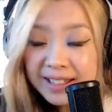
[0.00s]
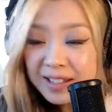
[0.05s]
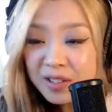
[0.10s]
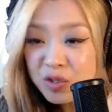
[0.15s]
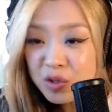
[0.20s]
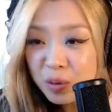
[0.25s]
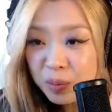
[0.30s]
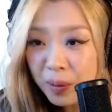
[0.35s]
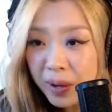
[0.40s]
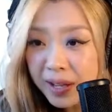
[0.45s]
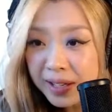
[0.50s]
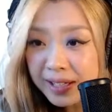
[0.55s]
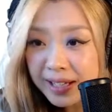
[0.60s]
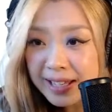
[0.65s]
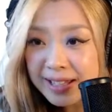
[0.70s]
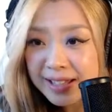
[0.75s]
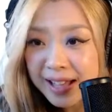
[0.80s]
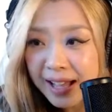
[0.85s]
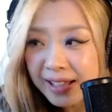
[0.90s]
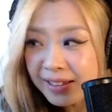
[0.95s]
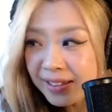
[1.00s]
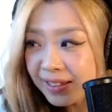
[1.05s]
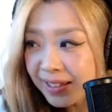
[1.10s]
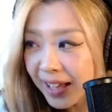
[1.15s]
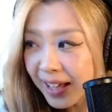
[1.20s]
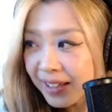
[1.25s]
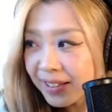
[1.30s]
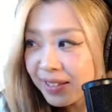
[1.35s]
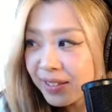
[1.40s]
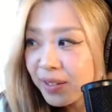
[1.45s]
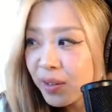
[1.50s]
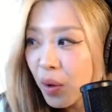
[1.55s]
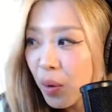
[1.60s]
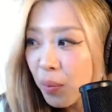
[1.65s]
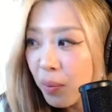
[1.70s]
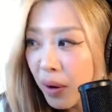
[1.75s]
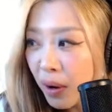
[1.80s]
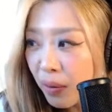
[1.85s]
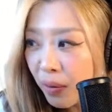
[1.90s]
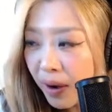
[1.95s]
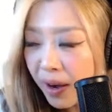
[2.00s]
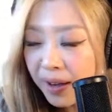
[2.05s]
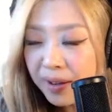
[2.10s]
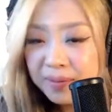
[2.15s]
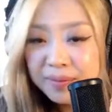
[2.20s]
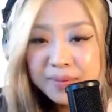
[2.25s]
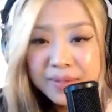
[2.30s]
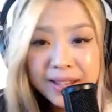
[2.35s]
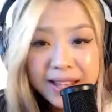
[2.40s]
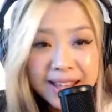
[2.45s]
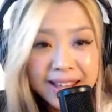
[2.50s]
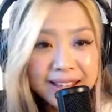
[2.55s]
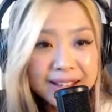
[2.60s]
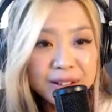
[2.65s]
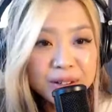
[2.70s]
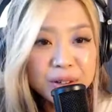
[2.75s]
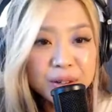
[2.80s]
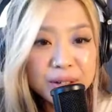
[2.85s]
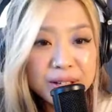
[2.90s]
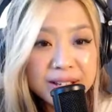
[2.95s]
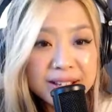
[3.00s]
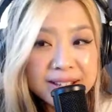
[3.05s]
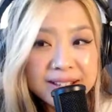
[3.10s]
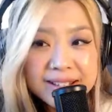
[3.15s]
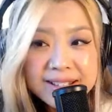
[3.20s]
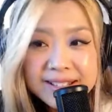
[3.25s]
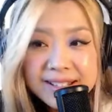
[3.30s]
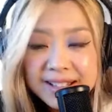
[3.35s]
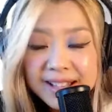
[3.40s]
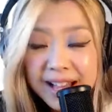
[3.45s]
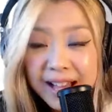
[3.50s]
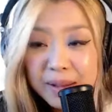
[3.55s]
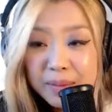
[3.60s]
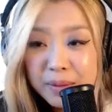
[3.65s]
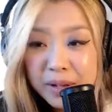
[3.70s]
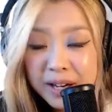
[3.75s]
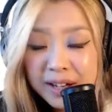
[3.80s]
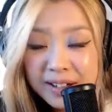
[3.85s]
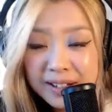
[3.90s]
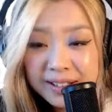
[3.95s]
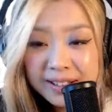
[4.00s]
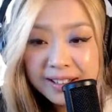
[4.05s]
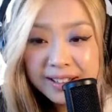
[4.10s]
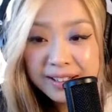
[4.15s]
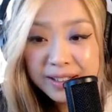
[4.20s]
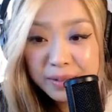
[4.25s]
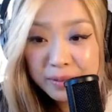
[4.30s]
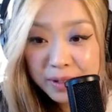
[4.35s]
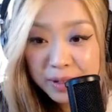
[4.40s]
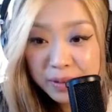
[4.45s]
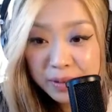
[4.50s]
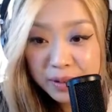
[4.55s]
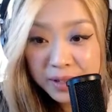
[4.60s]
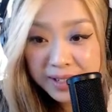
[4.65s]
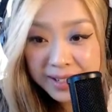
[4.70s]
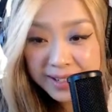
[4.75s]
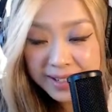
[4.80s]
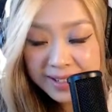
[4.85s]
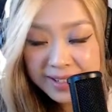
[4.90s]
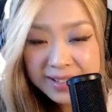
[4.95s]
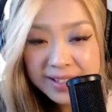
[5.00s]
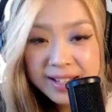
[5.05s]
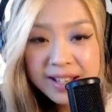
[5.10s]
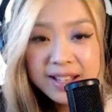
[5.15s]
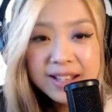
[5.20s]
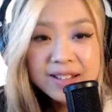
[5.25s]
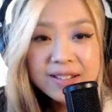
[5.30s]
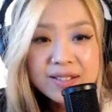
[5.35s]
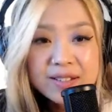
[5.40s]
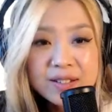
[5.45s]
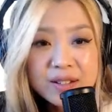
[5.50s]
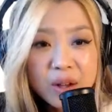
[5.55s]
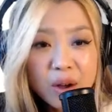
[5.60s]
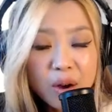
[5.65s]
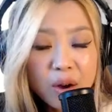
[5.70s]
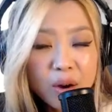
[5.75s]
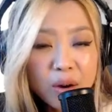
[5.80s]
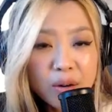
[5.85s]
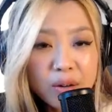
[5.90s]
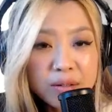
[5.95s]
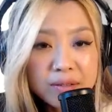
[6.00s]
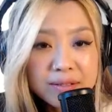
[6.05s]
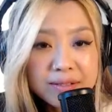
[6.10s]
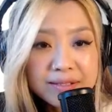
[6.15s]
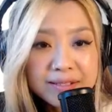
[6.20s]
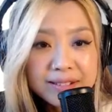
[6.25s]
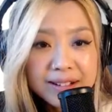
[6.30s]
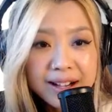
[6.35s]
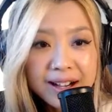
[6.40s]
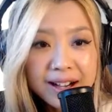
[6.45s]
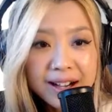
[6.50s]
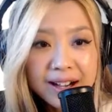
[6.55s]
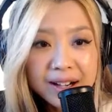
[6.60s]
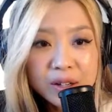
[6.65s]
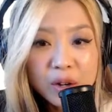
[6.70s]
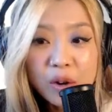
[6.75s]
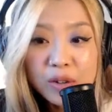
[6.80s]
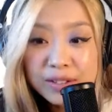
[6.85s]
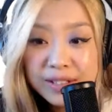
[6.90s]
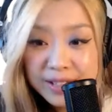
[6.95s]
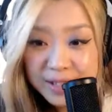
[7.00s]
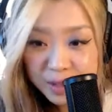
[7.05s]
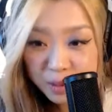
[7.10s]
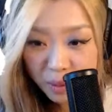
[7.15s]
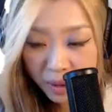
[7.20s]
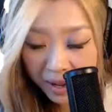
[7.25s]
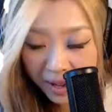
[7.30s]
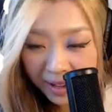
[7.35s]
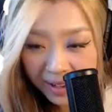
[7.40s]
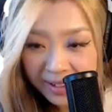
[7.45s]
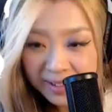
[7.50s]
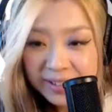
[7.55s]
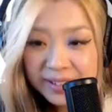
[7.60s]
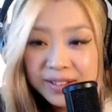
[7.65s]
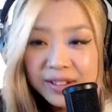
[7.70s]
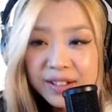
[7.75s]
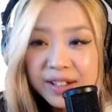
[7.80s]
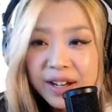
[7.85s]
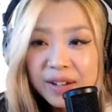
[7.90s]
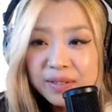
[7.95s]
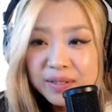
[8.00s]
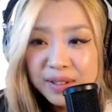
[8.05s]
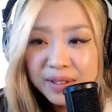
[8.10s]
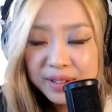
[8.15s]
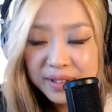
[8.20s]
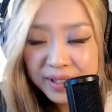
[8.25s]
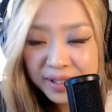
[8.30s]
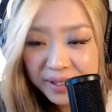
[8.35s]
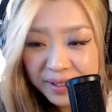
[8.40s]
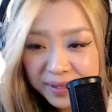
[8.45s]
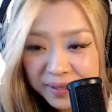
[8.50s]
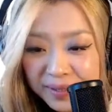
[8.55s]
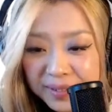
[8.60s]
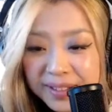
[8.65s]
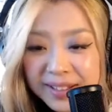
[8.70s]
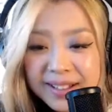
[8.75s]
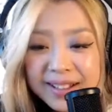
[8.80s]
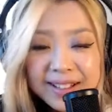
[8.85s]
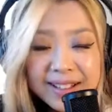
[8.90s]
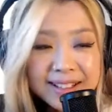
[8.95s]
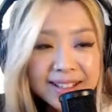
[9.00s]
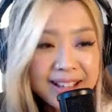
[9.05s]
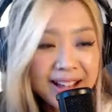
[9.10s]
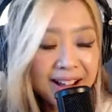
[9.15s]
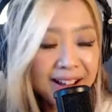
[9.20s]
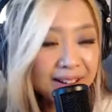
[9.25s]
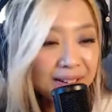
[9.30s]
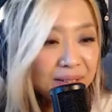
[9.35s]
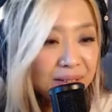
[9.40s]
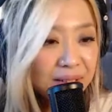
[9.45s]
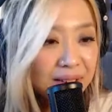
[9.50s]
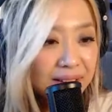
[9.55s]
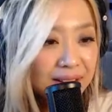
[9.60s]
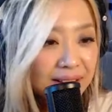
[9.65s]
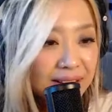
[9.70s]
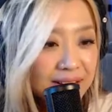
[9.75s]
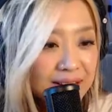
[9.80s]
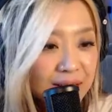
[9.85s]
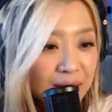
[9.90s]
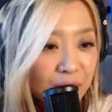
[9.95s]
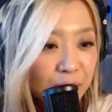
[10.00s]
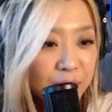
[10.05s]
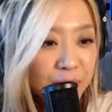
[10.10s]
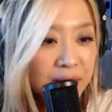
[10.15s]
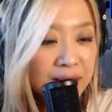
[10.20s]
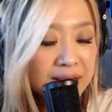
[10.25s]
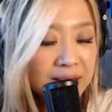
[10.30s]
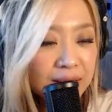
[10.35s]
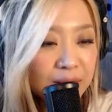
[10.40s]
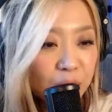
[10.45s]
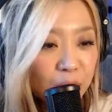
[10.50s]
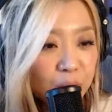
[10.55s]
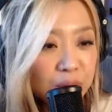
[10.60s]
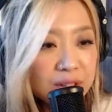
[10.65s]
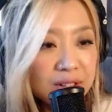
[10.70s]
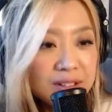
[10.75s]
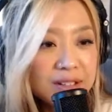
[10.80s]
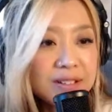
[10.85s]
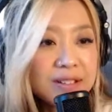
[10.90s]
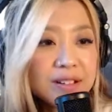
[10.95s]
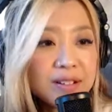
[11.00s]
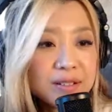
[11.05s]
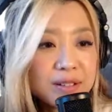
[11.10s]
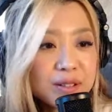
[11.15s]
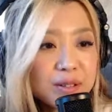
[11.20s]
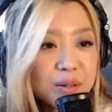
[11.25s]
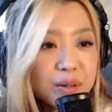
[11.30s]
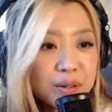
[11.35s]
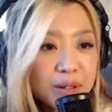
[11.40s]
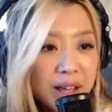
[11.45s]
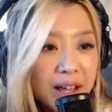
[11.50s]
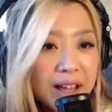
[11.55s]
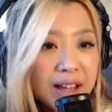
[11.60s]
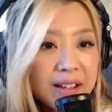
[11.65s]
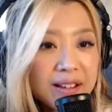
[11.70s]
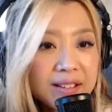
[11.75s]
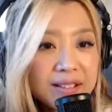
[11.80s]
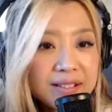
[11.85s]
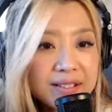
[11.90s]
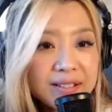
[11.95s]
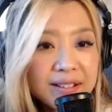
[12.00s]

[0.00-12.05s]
In Japan, it's at night. Konbanwa. In Greece, I'm currently living in Greece. So, konnichiwa, good afternoon. Yeah. So, minasan, doko ni sunderu desho ne?